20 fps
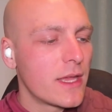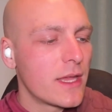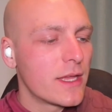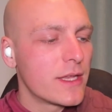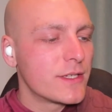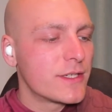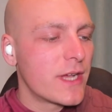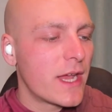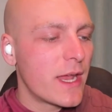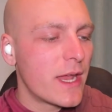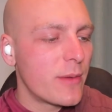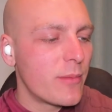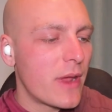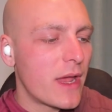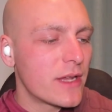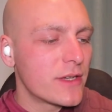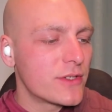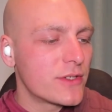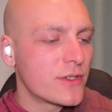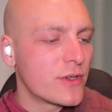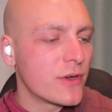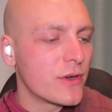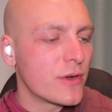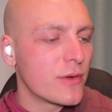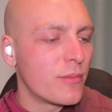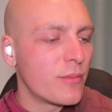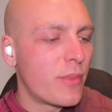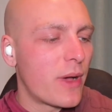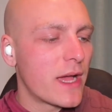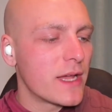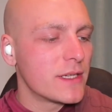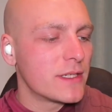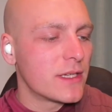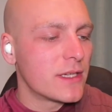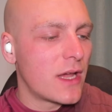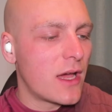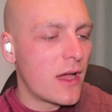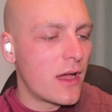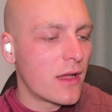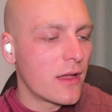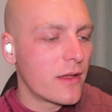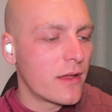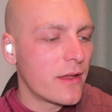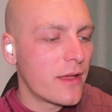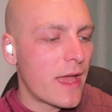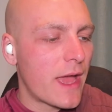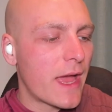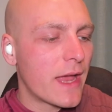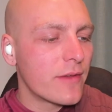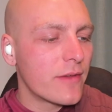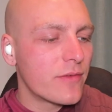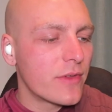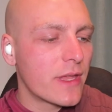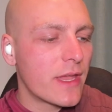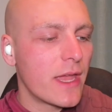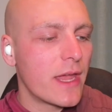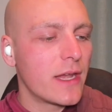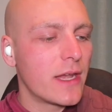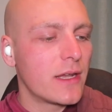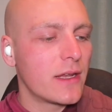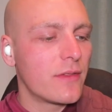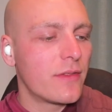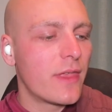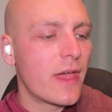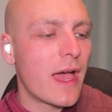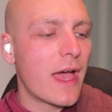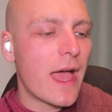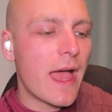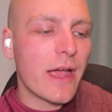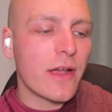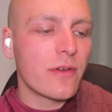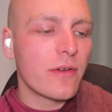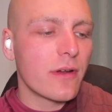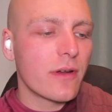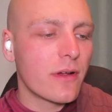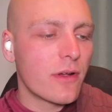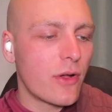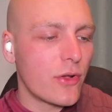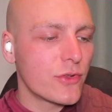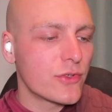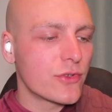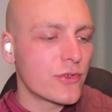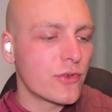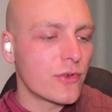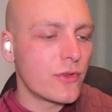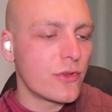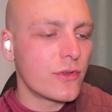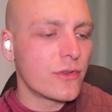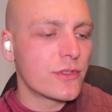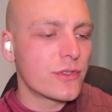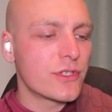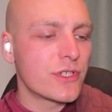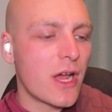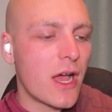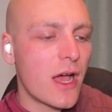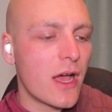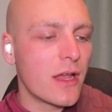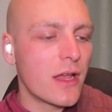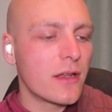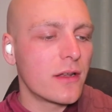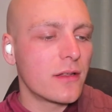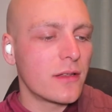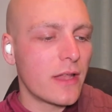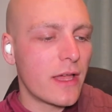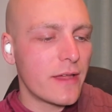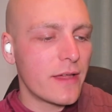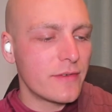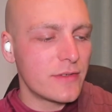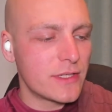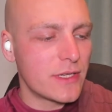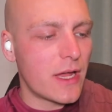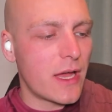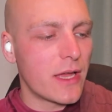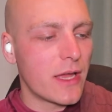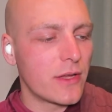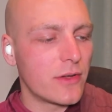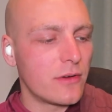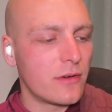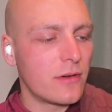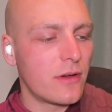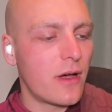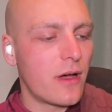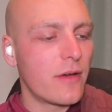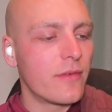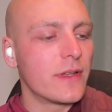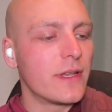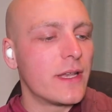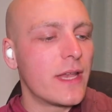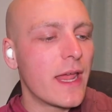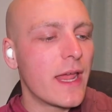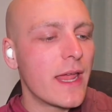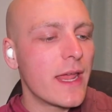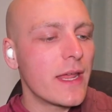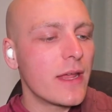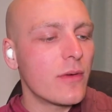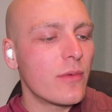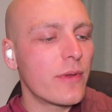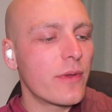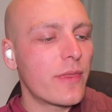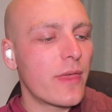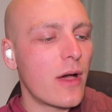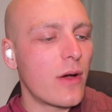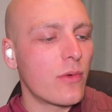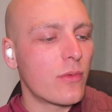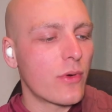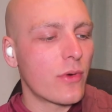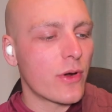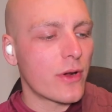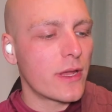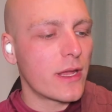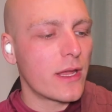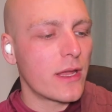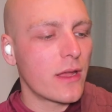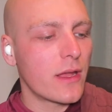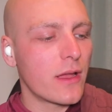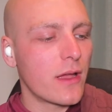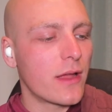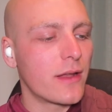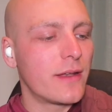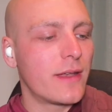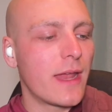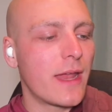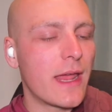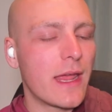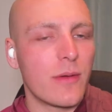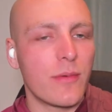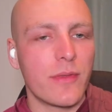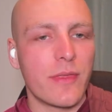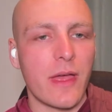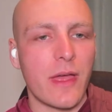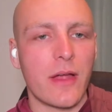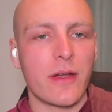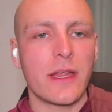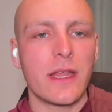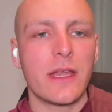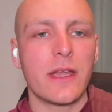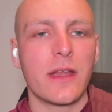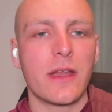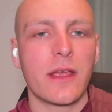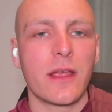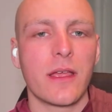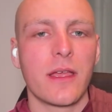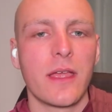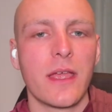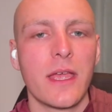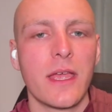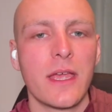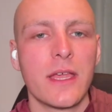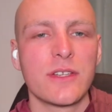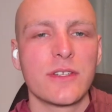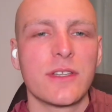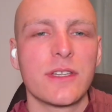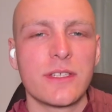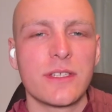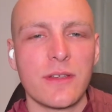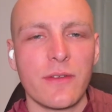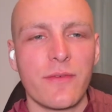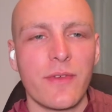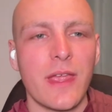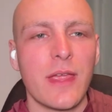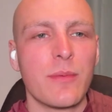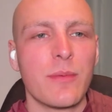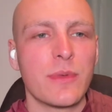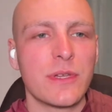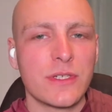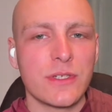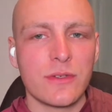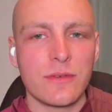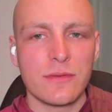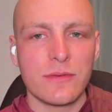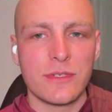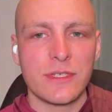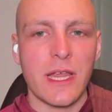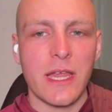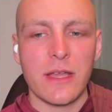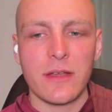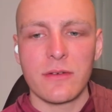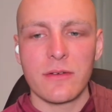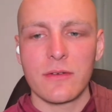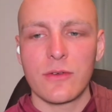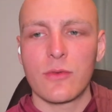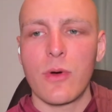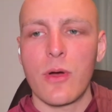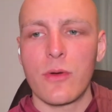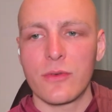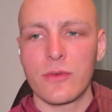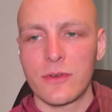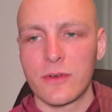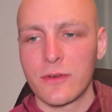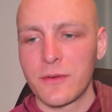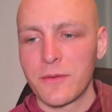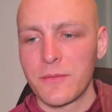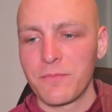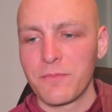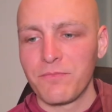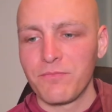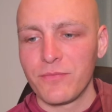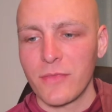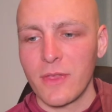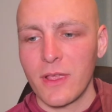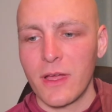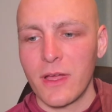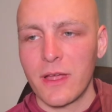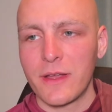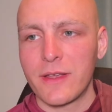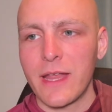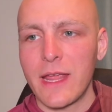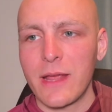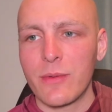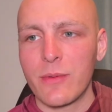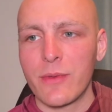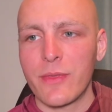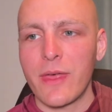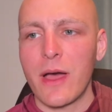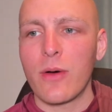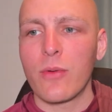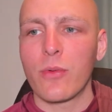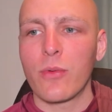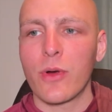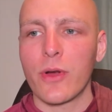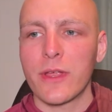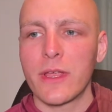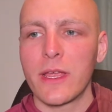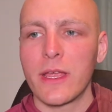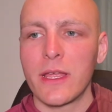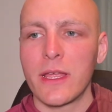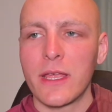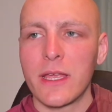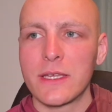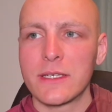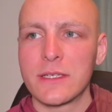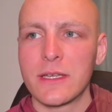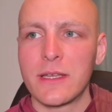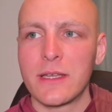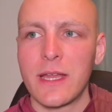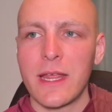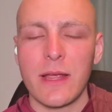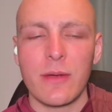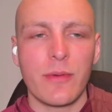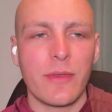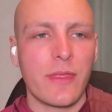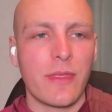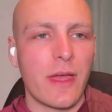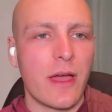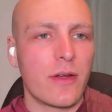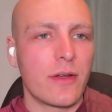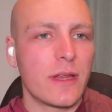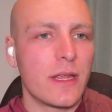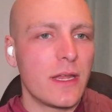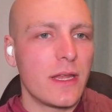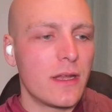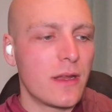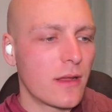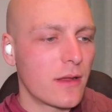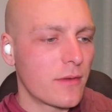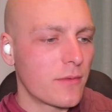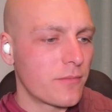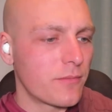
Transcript: Chan Master Baizang advocated the agricultural Chan lifestyle of a day without working, a day without eating. This is a famous Zen quote. A day without working is a day without eating.